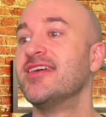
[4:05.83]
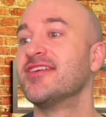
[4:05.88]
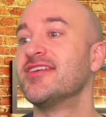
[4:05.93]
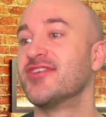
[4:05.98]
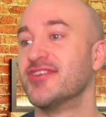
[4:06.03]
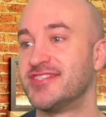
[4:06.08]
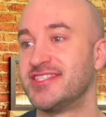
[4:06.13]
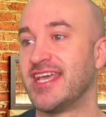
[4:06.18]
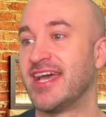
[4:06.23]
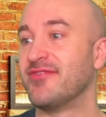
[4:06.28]

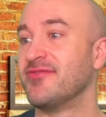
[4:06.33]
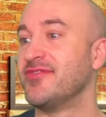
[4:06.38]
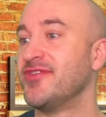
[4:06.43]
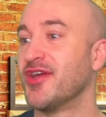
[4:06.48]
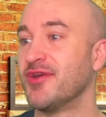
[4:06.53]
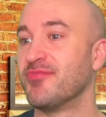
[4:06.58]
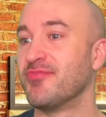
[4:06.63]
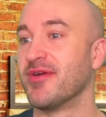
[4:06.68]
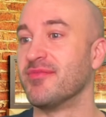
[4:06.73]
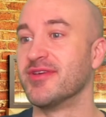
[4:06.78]
Good sound.
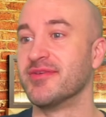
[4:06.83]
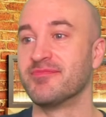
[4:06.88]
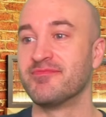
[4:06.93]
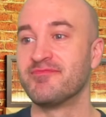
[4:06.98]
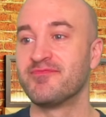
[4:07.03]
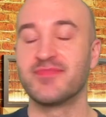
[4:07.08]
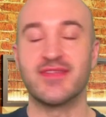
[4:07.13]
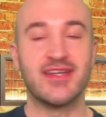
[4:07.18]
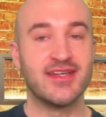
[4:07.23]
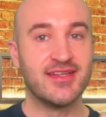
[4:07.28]
No problem.
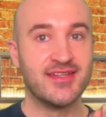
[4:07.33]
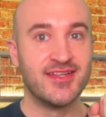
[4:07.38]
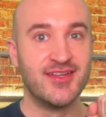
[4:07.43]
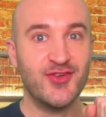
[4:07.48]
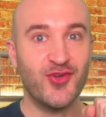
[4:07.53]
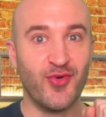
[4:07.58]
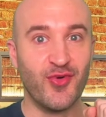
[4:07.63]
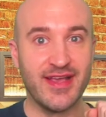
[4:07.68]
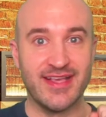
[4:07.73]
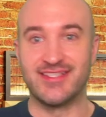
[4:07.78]

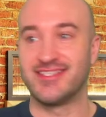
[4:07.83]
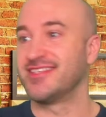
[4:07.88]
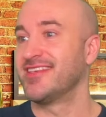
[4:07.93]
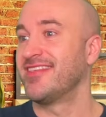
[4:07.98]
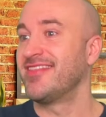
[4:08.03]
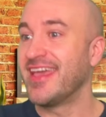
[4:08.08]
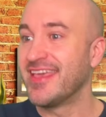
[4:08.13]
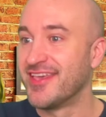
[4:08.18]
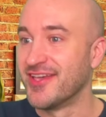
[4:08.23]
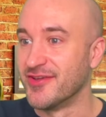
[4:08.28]
Noise.
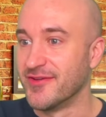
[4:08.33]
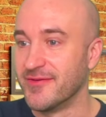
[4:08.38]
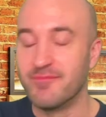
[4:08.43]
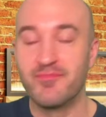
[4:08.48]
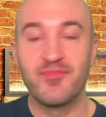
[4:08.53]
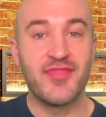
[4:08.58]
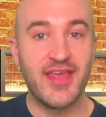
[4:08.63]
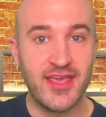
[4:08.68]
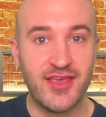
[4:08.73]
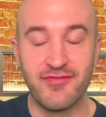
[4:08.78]
Thank you.
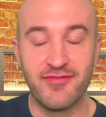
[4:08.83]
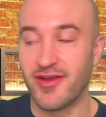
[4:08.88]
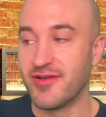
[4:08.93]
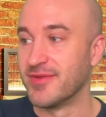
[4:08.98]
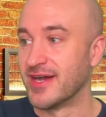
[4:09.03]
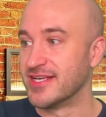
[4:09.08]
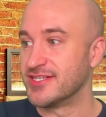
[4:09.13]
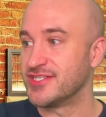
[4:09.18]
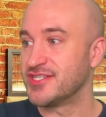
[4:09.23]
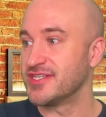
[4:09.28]
Thank you very
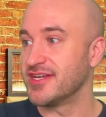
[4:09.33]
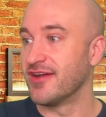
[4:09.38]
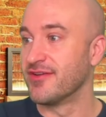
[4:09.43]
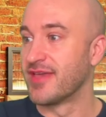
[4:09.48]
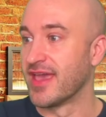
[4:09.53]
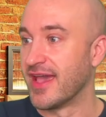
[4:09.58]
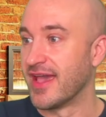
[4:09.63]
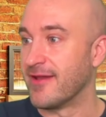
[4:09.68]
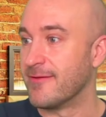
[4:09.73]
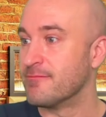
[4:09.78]
much.
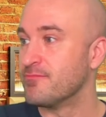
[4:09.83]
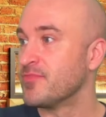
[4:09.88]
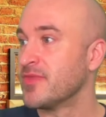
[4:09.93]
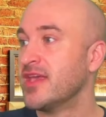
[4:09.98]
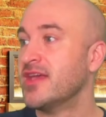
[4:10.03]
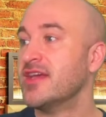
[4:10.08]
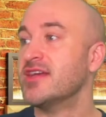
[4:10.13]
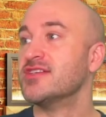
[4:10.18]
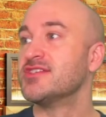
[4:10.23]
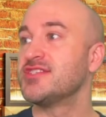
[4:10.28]
Okay.
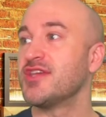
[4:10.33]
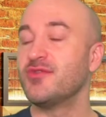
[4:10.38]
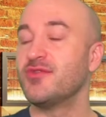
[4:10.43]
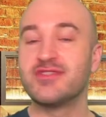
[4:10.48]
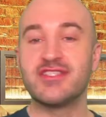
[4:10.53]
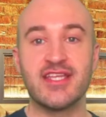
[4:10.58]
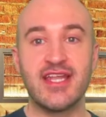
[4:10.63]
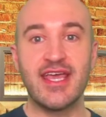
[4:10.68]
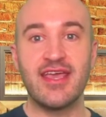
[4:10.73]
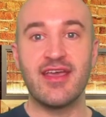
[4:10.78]
So
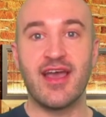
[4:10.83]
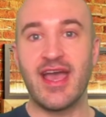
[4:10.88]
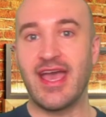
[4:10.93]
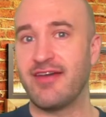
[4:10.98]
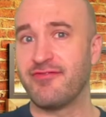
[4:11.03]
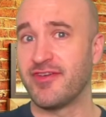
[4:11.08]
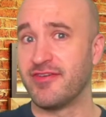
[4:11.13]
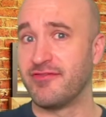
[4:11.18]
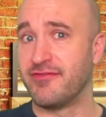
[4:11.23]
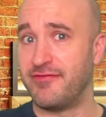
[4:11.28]
today I
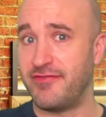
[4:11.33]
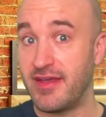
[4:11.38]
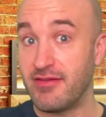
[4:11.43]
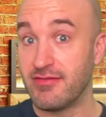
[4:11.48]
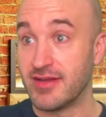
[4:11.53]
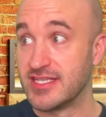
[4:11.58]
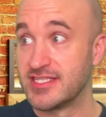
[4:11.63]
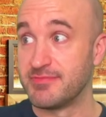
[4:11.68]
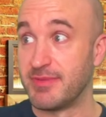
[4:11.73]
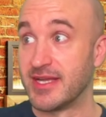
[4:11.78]
have a
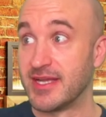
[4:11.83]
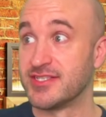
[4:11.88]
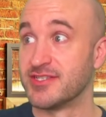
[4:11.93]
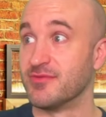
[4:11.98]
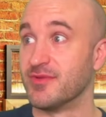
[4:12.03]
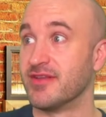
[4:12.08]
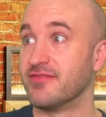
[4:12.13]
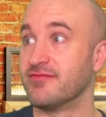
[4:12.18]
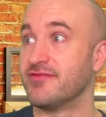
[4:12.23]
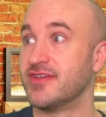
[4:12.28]
very special
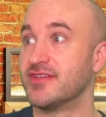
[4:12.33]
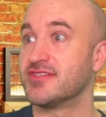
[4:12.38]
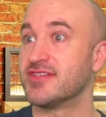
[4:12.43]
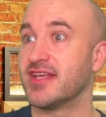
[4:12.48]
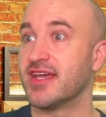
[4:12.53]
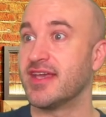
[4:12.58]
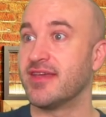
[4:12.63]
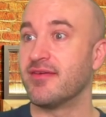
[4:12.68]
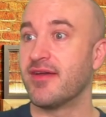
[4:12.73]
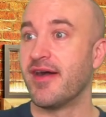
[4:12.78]
one for you
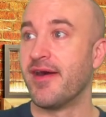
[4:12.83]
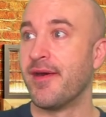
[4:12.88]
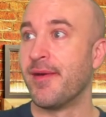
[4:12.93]
today.